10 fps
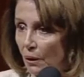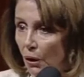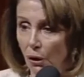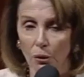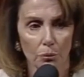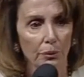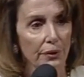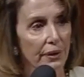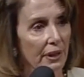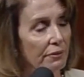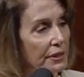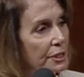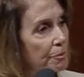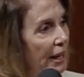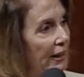all worthy of
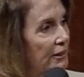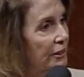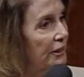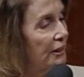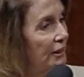respect.